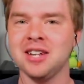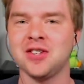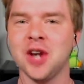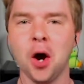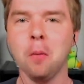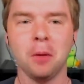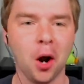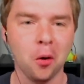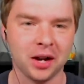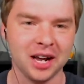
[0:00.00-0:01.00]
It's so
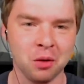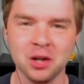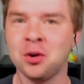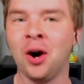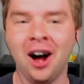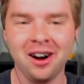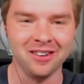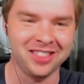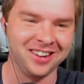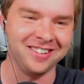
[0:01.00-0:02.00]
broken. What's
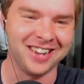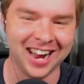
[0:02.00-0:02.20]
wrong with you